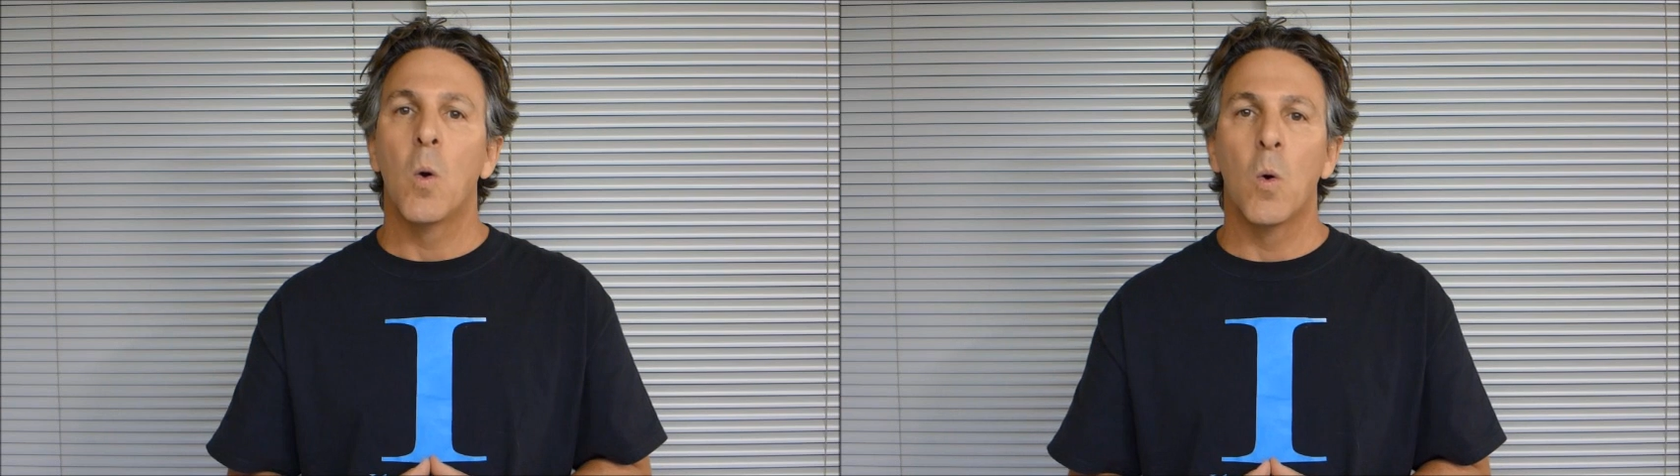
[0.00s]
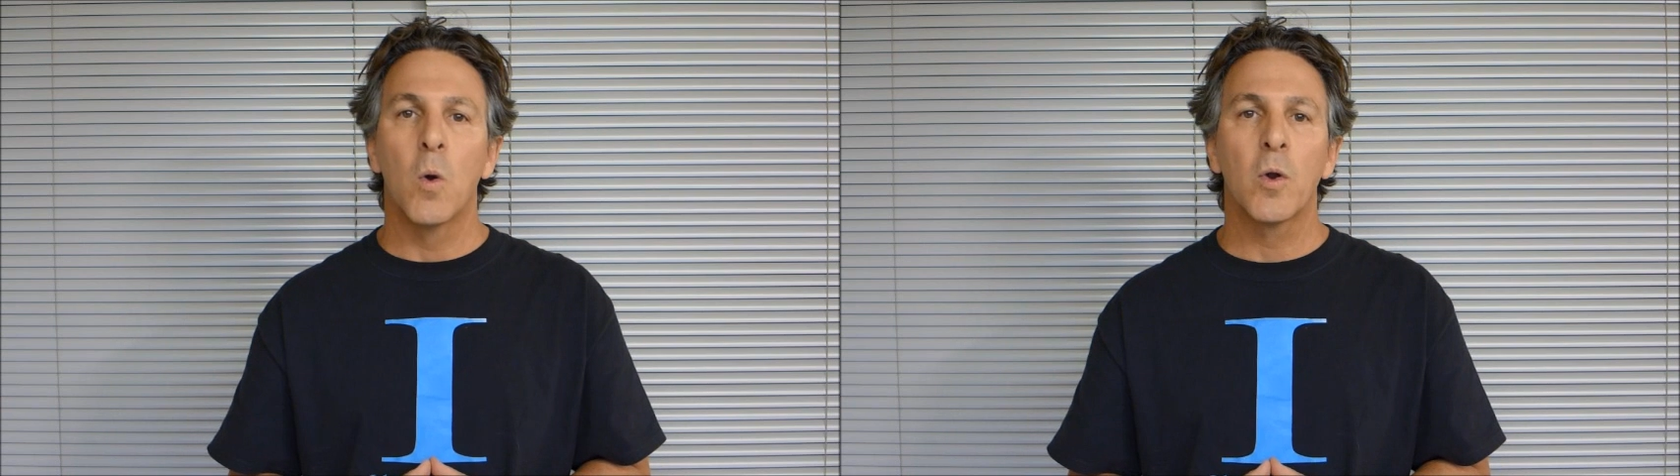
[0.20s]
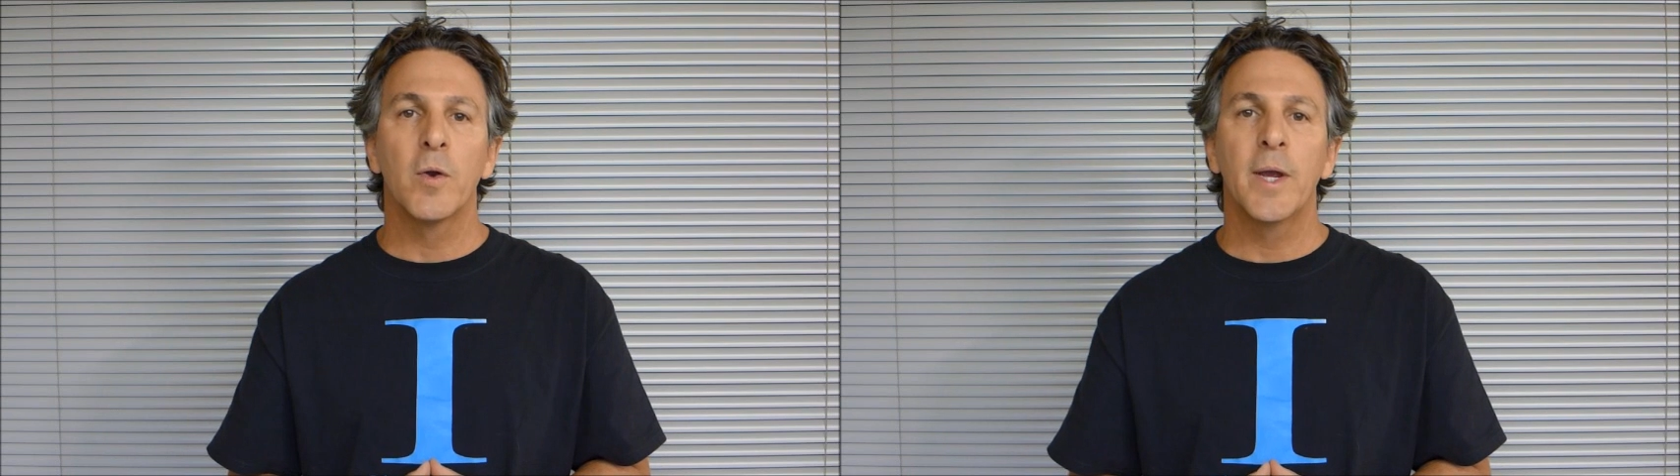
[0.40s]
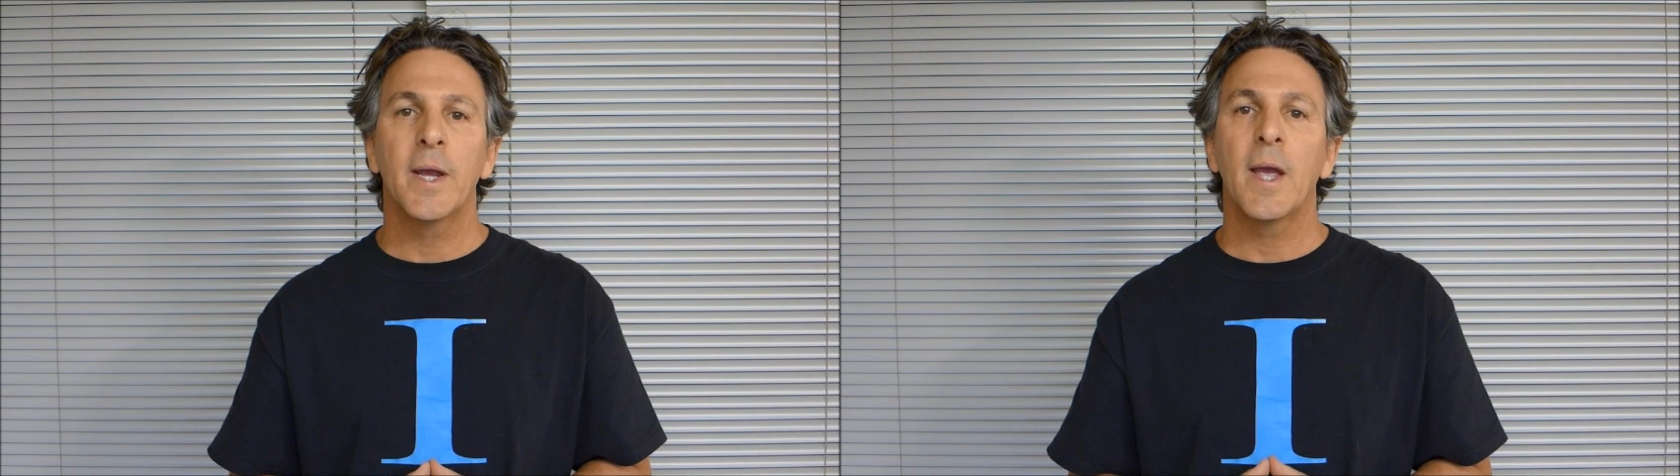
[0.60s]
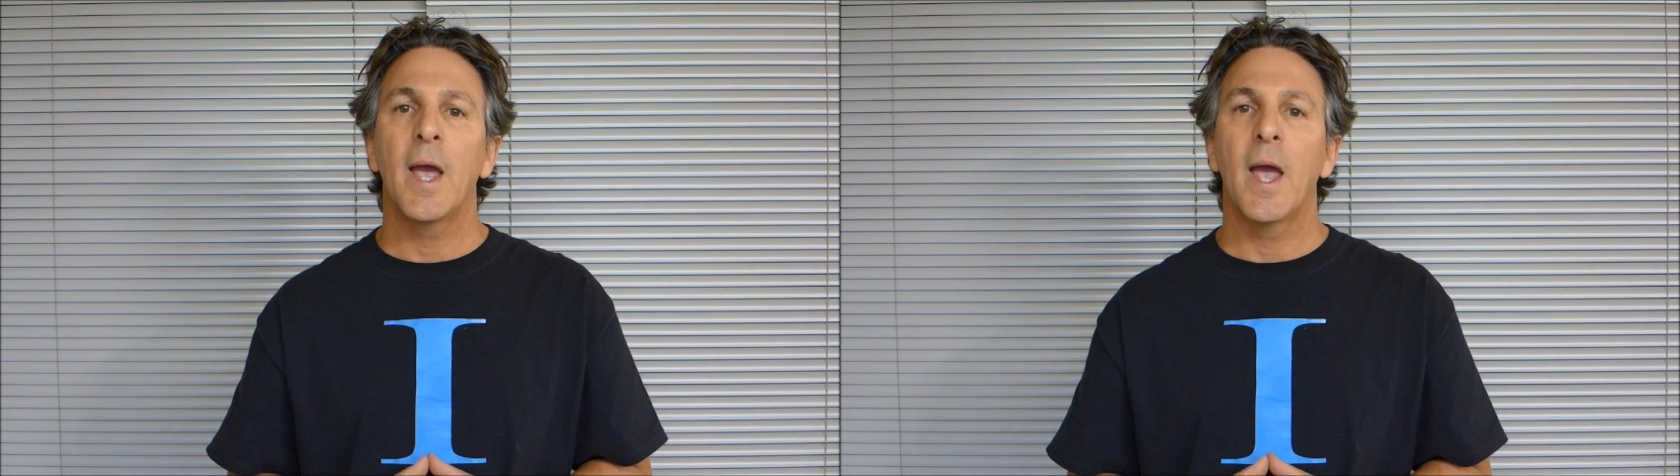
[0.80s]

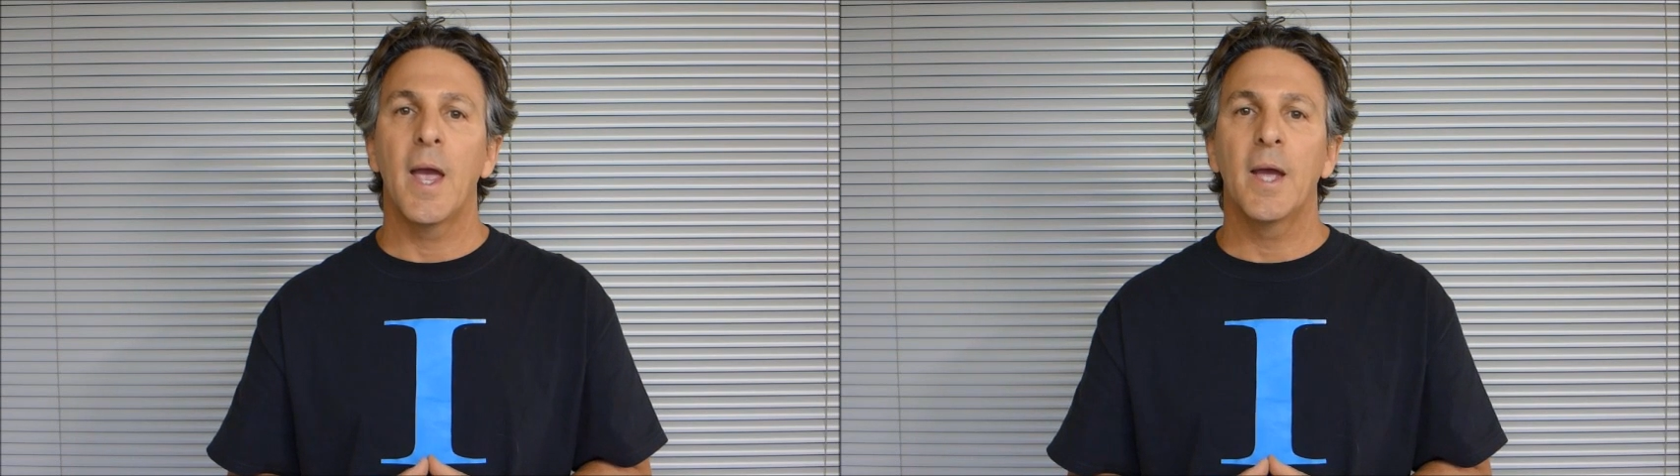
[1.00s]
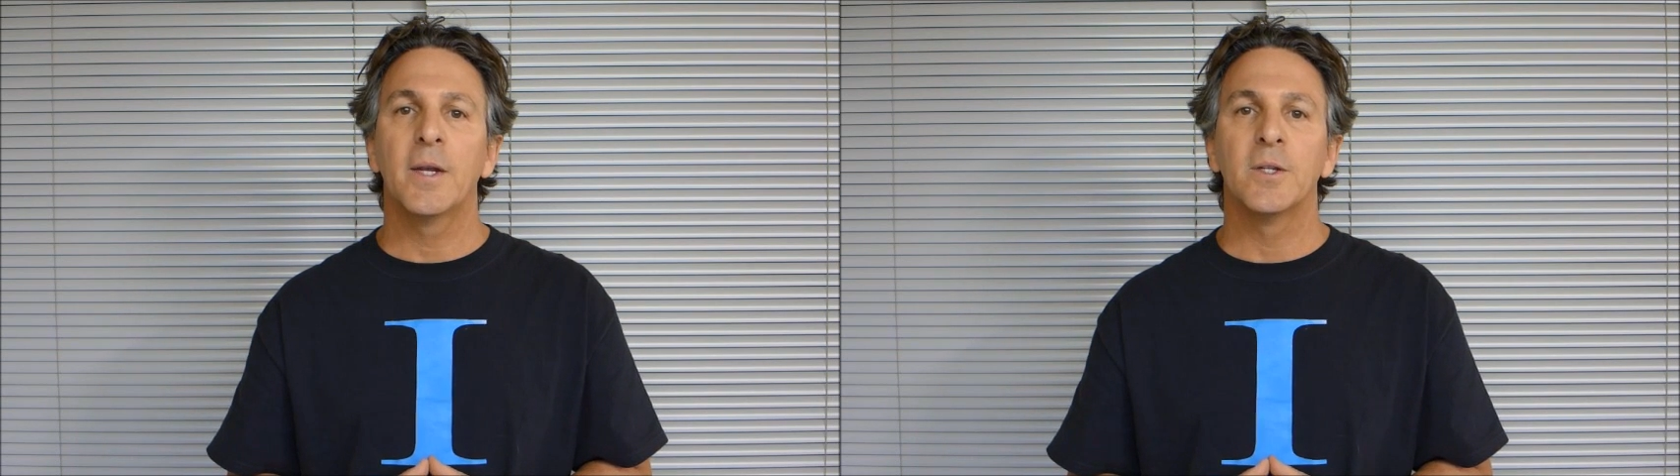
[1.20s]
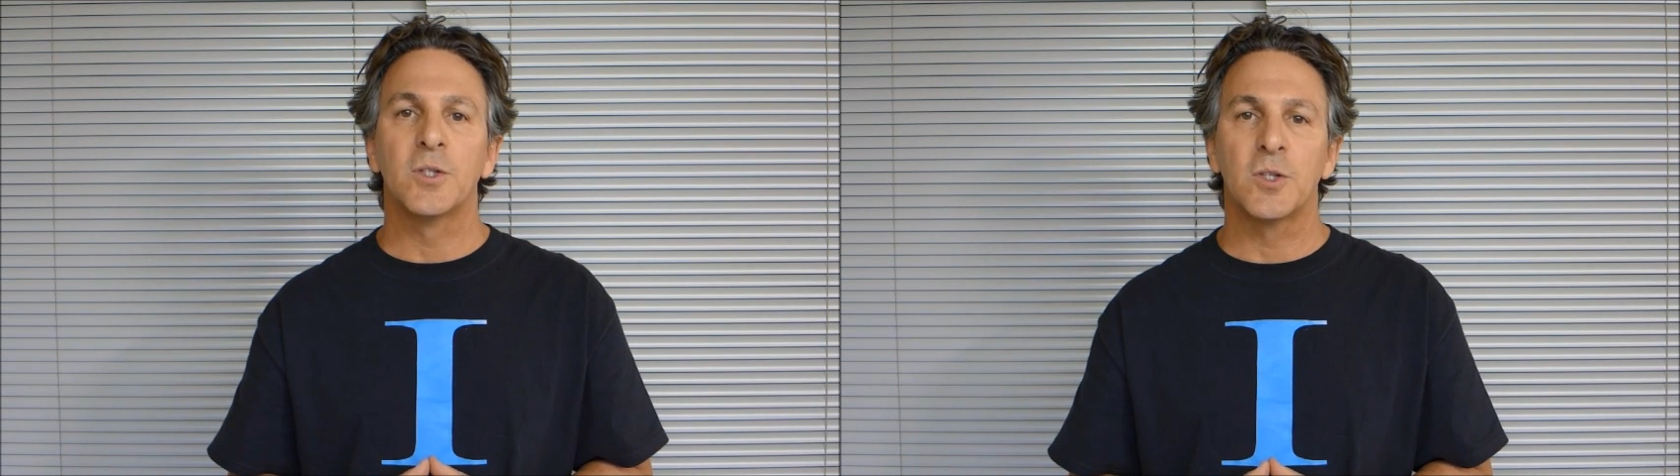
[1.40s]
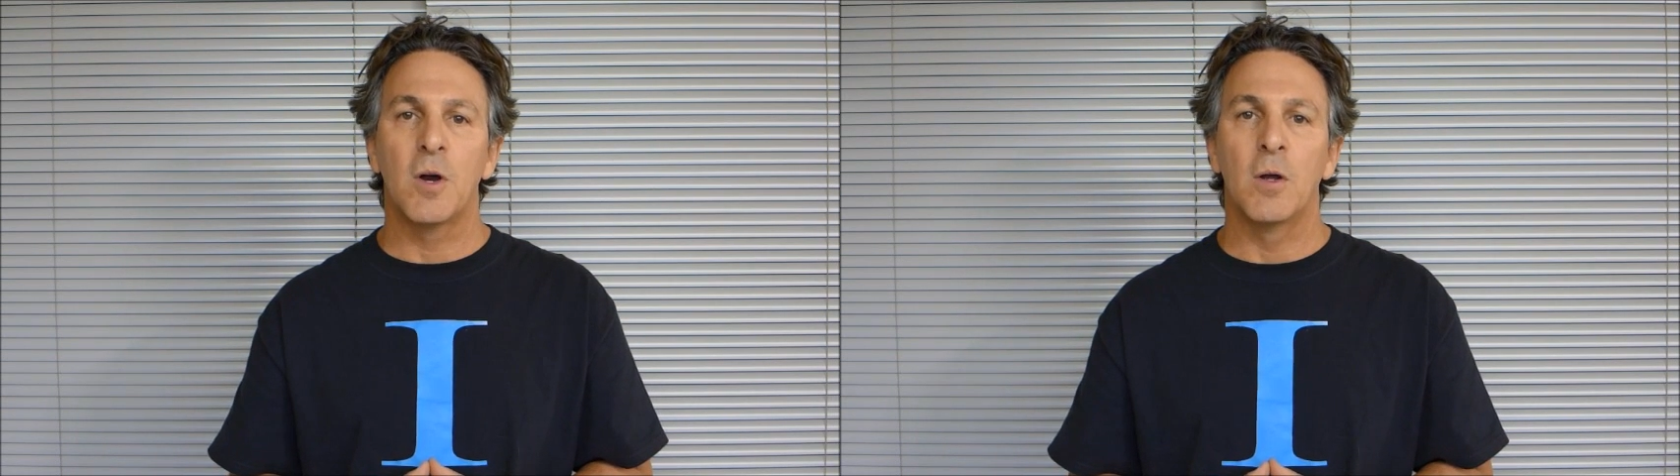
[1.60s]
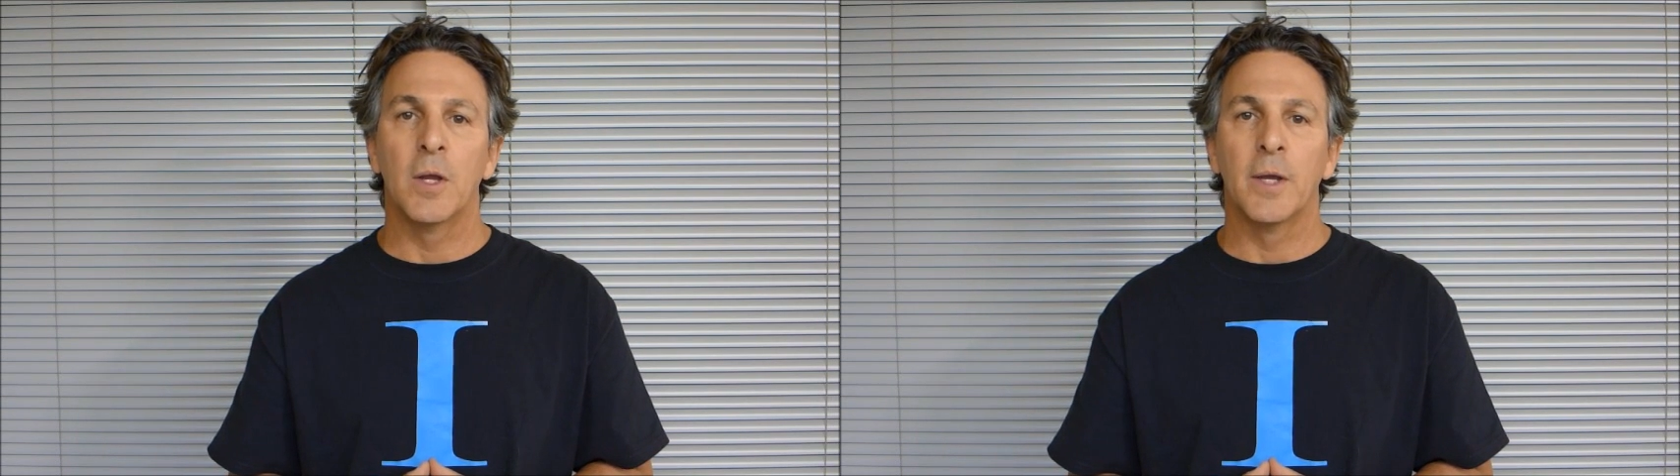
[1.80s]
ordering, and
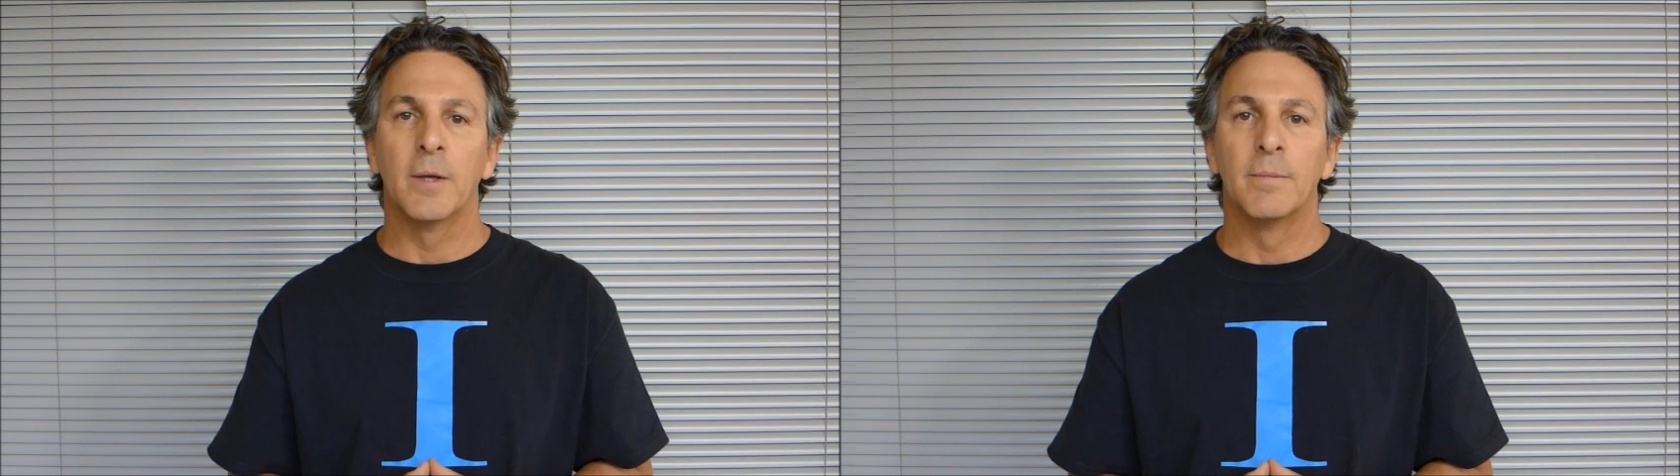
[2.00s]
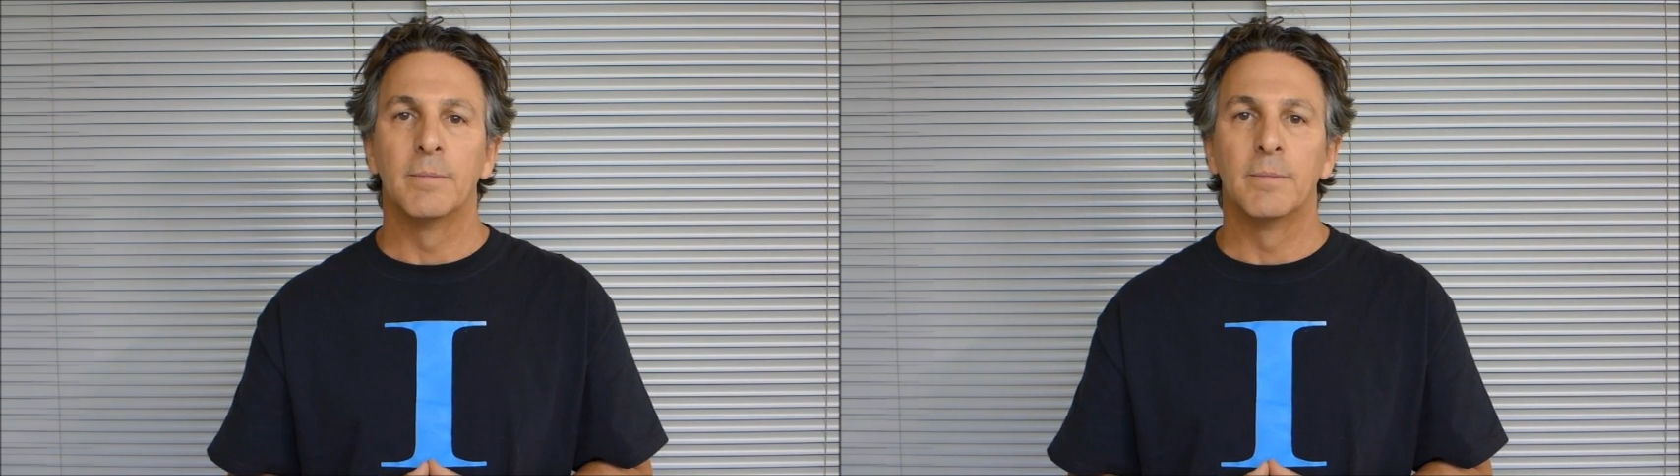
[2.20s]
installing.